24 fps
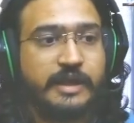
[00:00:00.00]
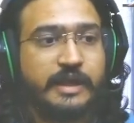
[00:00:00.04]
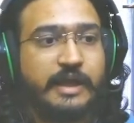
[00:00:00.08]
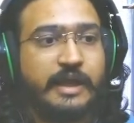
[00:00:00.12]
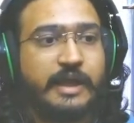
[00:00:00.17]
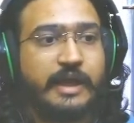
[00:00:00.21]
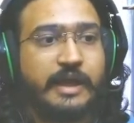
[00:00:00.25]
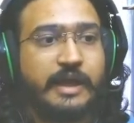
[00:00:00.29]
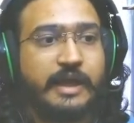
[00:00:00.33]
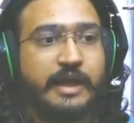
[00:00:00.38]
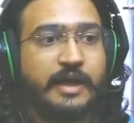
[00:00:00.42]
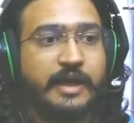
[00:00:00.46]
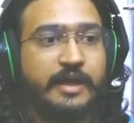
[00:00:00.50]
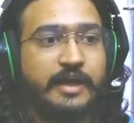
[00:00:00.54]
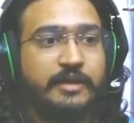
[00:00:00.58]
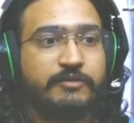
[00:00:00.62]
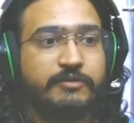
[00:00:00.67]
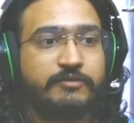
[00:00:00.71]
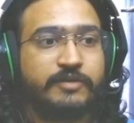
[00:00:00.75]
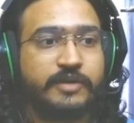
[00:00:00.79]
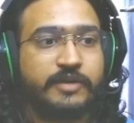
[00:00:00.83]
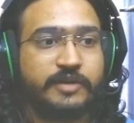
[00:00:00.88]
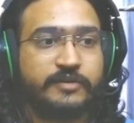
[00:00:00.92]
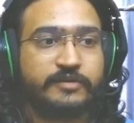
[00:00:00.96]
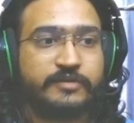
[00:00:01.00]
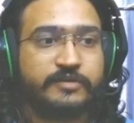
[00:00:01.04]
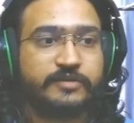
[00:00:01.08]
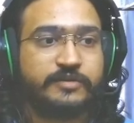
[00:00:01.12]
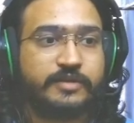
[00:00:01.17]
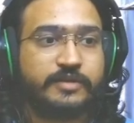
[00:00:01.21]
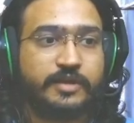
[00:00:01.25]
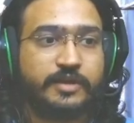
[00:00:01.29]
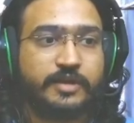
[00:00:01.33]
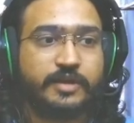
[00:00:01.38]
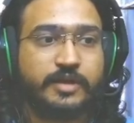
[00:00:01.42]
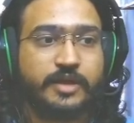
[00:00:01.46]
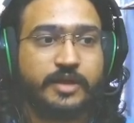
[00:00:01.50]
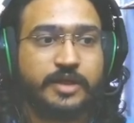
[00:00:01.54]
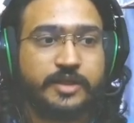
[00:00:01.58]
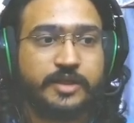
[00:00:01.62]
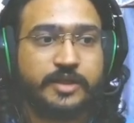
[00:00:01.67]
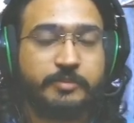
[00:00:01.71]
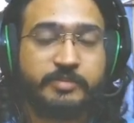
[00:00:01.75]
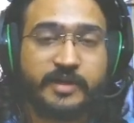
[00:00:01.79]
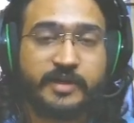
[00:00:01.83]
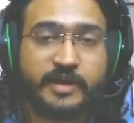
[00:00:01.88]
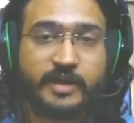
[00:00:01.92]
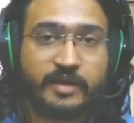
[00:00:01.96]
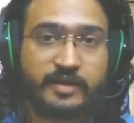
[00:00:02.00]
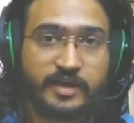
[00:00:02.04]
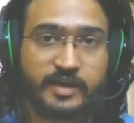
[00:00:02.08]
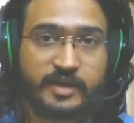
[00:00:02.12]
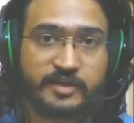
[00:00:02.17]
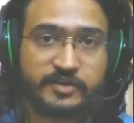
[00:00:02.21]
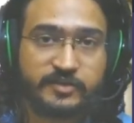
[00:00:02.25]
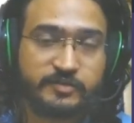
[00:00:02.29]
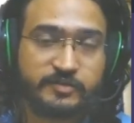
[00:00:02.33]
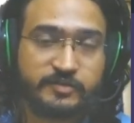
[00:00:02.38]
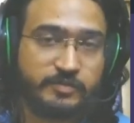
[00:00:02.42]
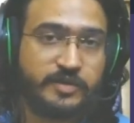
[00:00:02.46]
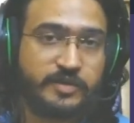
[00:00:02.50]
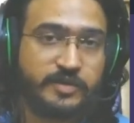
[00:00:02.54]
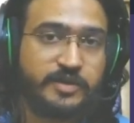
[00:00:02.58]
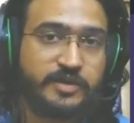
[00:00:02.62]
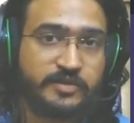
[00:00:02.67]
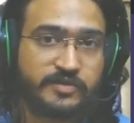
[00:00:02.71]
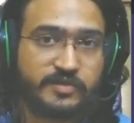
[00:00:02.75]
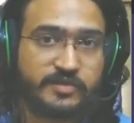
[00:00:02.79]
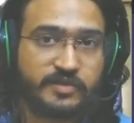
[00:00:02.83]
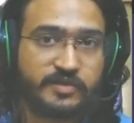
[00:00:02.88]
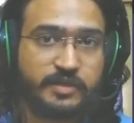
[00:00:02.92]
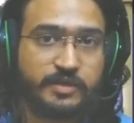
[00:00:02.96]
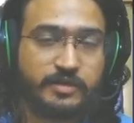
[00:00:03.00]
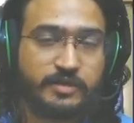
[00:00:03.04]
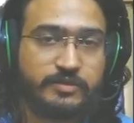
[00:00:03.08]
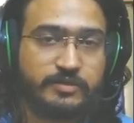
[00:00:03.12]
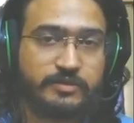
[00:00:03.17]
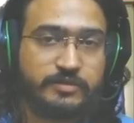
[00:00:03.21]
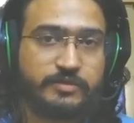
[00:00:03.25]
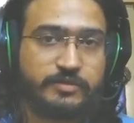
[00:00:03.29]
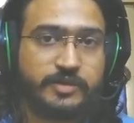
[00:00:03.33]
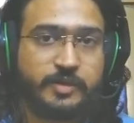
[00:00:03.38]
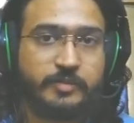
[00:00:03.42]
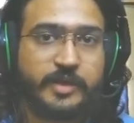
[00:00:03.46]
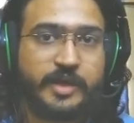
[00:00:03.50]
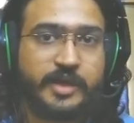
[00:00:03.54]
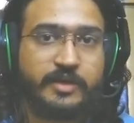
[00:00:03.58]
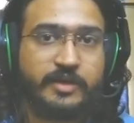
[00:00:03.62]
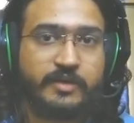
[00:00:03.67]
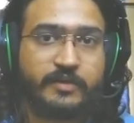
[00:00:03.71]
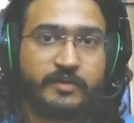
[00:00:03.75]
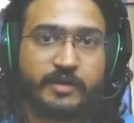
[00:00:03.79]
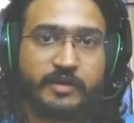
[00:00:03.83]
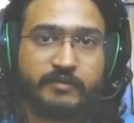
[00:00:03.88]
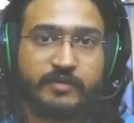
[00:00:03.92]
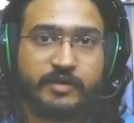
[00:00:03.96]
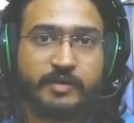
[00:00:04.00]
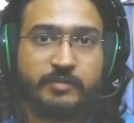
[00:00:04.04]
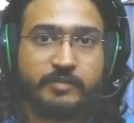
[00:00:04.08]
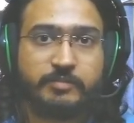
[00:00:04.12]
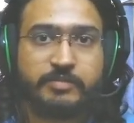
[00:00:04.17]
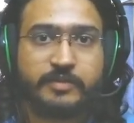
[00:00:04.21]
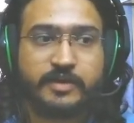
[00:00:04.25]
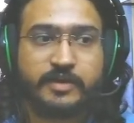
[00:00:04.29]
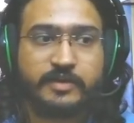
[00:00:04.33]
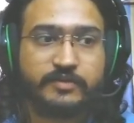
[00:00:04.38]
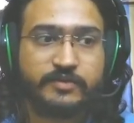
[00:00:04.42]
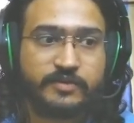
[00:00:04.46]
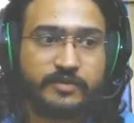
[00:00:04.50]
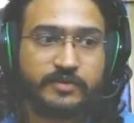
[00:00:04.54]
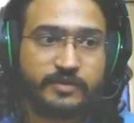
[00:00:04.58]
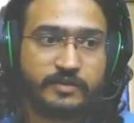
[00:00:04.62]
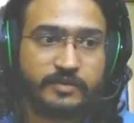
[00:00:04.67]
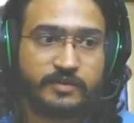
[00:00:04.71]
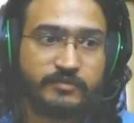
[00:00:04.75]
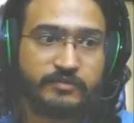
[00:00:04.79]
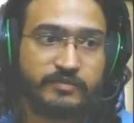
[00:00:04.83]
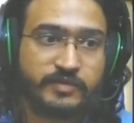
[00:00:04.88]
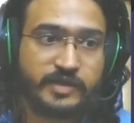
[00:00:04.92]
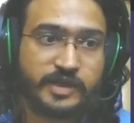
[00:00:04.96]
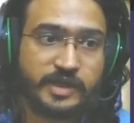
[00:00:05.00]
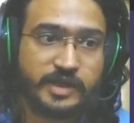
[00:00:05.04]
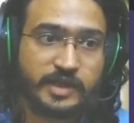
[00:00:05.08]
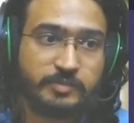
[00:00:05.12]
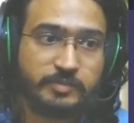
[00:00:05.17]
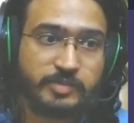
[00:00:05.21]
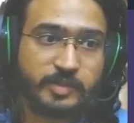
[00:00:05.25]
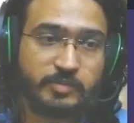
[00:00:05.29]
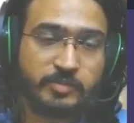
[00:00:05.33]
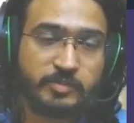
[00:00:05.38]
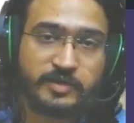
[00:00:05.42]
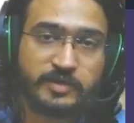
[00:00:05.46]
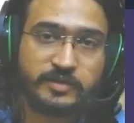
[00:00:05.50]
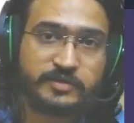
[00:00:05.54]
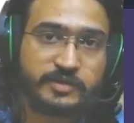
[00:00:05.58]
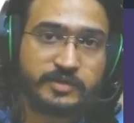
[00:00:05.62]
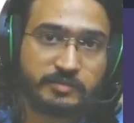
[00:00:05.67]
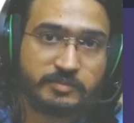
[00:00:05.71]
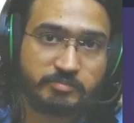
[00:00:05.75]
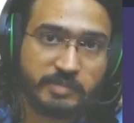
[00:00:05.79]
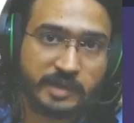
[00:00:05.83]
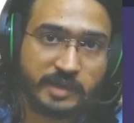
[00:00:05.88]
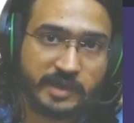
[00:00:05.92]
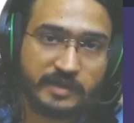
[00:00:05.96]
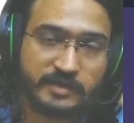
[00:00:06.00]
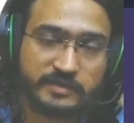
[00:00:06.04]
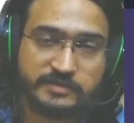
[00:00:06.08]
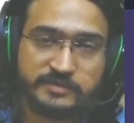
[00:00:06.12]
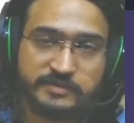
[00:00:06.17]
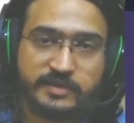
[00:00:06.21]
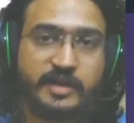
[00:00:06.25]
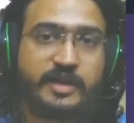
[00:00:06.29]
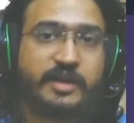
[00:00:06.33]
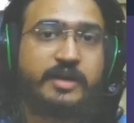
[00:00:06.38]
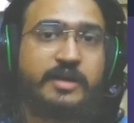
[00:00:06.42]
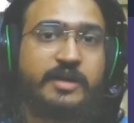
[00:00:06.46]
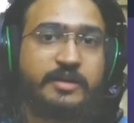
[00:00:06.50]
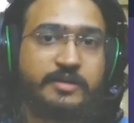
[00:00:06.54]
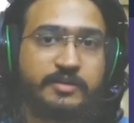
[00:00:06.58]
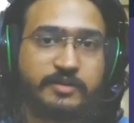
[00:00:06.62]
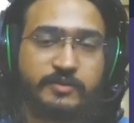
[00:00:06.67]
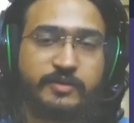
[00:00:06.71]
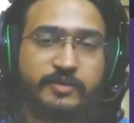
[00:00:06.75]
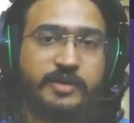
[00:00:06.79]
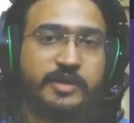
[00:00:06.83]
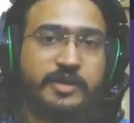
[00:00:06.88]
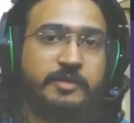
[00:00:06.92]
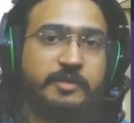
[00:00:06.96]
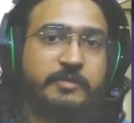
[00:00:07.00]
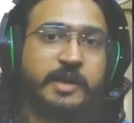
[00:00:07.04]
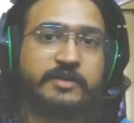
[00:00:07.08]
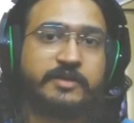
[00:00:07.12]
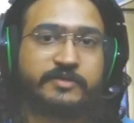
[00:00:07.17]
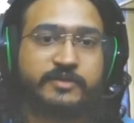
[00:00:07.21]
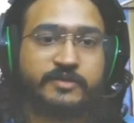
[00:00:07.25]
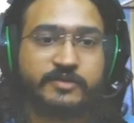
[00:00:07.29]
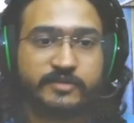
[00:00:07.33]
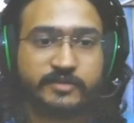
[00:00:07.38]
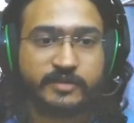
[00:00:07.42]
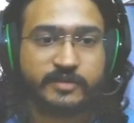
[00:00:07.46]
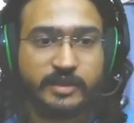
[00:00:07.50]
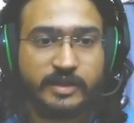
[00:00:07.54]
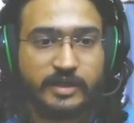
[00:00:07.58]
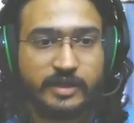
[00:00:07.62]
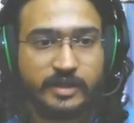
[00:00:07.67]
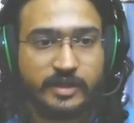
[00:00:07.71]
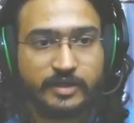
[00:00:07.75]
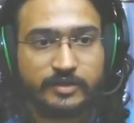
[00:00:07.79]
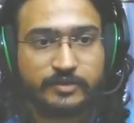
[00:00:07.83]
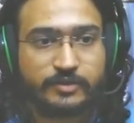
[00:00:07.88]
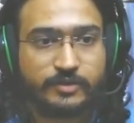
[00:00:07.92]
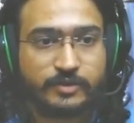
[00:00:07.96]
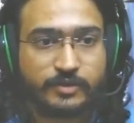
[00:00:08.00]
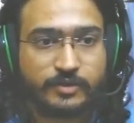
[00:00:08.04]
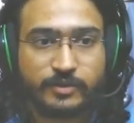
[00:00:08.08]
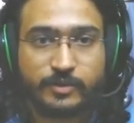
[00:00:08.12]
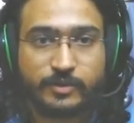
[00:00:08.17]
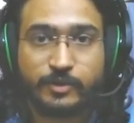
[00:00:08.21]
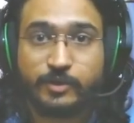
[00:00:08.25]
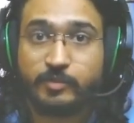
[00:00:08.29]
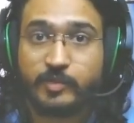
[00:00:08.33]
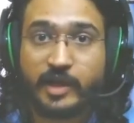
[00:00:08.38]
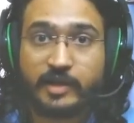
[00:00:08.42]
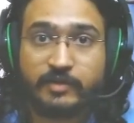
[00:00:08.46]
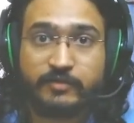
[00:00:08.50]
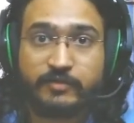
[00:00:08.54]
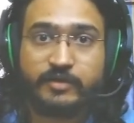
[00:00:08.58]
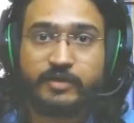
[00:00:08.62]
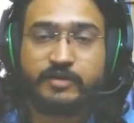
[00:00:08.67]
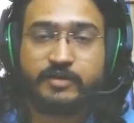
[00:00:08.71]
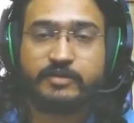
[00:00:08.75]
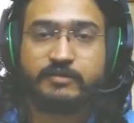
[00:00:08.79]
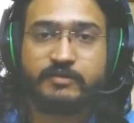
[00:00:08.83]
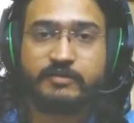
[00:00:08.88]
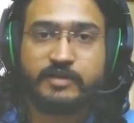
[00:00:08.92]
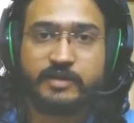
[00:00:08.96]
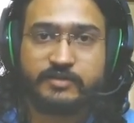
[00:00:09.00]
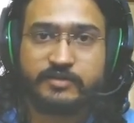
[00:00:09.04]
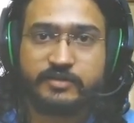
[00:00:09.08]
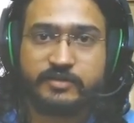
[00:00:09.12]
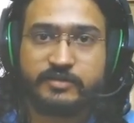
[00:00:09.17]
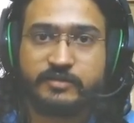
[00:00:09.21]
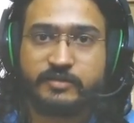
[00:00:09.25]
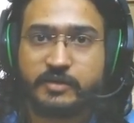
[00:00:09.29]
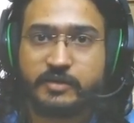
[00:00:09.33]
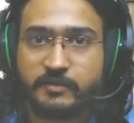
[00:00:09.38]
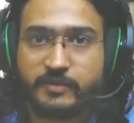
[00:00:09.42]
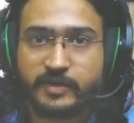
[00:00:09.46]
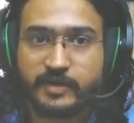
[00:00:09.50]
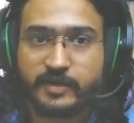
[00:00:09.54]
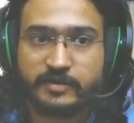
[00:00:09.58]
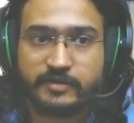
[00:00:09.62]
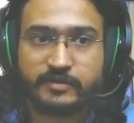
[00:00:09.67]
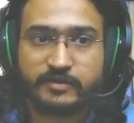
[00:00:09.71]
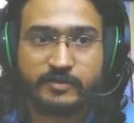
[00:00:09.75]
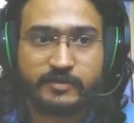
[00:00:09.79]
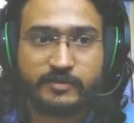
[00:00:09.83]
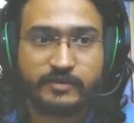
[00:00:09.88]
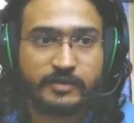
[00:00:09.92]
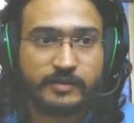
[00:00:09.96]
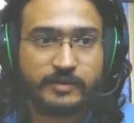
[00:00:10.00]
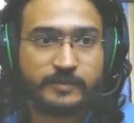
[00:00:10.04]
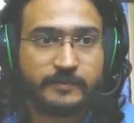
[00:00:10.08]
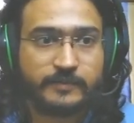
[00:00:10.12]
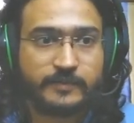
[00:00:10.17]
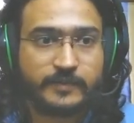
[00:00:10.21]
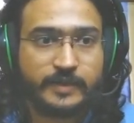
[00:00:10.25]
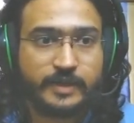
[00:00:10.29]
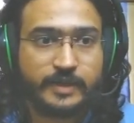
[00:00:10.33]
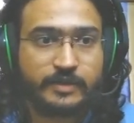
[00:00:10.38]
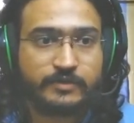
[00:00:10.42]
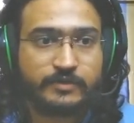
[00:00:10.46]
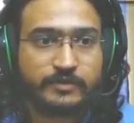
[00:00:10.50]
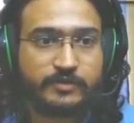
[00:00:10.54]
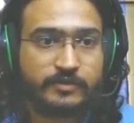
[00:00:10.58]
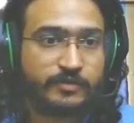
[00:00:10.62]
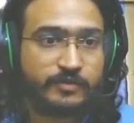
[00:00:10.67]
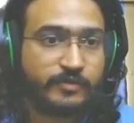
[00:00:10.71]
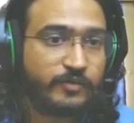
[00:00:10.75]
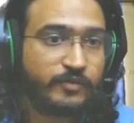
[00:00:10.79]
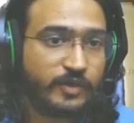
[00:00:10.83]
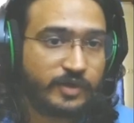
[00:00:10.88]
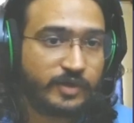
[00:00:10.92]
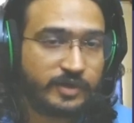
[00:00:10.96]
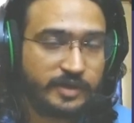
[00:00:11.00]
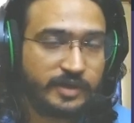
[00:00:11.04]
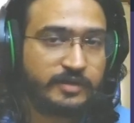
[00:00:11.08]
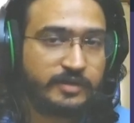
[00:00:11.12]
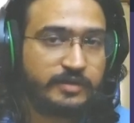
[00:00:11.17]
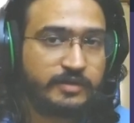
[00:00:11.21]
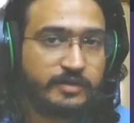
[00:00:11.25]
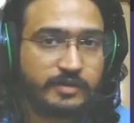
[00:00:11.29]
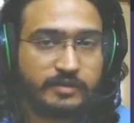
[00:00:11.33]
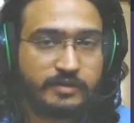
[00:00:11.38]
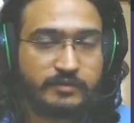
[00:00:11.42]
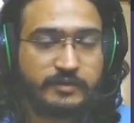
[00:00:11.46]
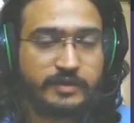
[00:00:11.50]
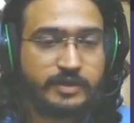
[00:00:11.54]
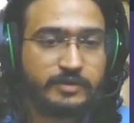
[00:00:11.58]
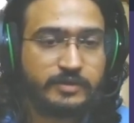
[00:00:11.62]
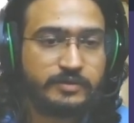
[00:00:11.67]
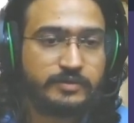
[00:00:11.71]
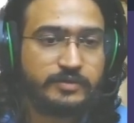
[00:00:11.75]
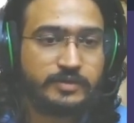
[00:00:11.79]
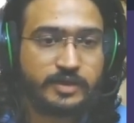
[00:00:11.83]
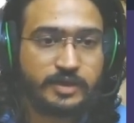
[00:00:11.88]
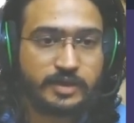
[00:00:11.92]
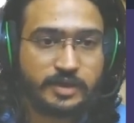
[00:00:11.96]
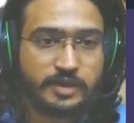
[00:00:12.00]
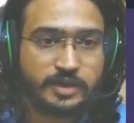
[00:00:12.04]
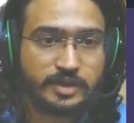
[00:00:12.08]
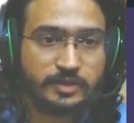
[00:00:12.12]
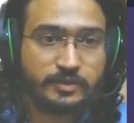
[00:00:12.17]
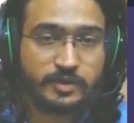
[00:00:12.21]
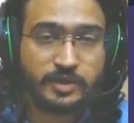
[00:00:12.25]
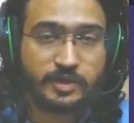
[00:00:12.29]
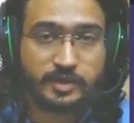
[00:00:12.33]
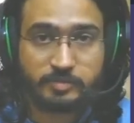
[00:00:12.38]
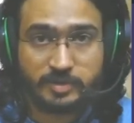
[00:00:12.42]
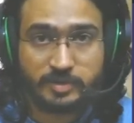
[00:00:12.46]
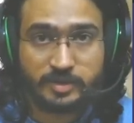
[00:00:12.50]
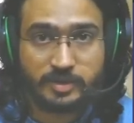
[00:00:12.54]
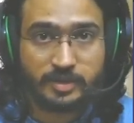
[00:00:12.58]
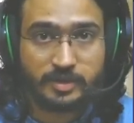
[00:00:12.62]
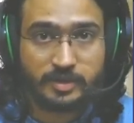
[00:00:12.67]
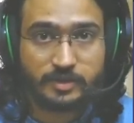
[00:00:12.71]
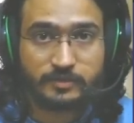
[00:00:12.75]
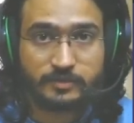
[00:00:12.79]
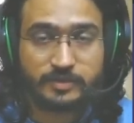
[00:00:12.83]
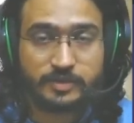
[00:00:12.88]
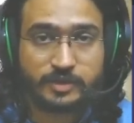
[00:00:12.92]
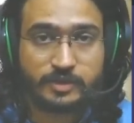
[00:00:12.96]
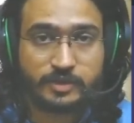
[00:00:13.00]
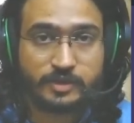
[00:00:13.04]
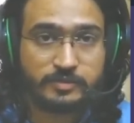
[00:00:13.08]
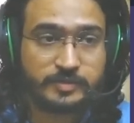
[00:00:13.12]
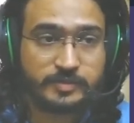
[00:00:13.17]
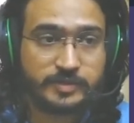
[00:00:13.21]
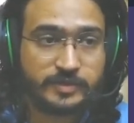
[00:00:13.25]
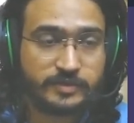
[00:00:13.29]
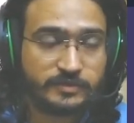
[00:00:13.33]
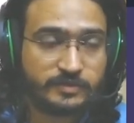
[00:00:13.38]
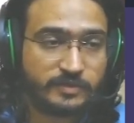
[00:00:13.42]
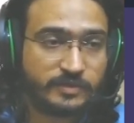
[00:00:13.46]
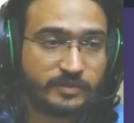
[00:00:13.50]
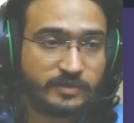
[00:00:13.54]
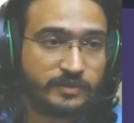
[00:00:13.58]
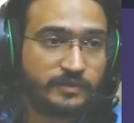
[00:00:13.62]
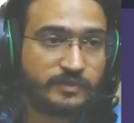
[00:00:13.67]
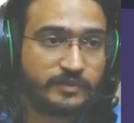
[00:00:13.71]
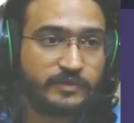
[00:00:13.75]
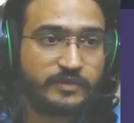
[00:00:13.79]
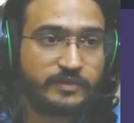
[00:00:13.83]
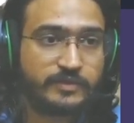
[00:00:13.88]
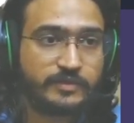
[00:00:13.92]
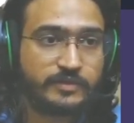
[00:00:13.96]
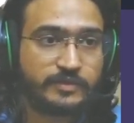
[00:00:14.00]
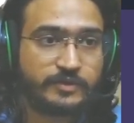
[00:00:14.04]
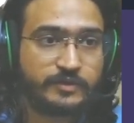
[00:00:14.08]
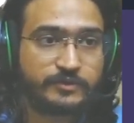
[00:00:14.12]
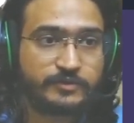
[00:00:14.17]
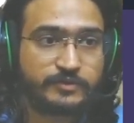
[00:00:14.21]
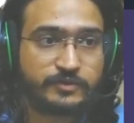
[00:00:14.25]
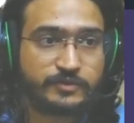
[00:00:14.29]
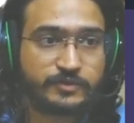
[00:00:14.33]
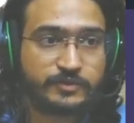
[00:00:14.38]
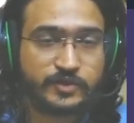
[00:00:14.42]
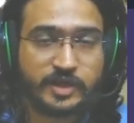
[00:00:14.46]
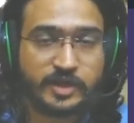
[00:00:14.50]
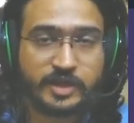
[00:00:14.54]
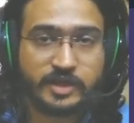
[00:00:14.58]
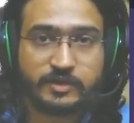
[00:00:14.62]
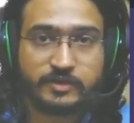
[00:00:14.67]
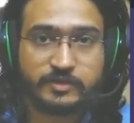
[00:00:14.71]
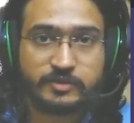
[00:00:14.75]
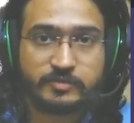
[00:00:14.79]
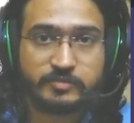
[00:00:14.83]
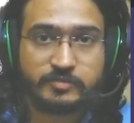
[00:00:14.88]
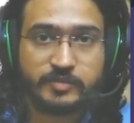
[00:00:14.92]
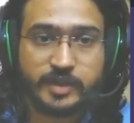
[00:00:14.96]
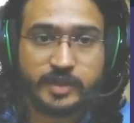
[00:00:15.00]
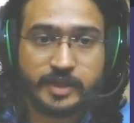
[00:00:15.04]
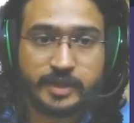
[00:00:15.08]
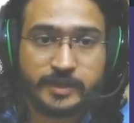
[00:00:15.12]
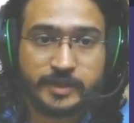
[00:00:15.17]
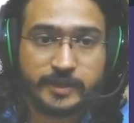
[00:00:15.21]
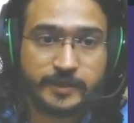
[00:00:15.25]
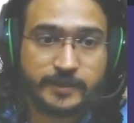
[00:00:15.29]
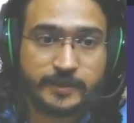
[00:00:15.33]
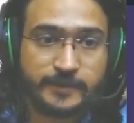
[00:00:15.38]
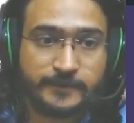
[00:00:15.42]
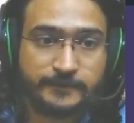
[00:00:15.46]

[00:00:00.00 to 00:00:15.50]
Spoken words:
and once the PR gets merged into the main or develop branch, we publish the package directly through GitHub Actions. So no manual intervention required at all. So if you want that video, do let me know in the comments, or also check out my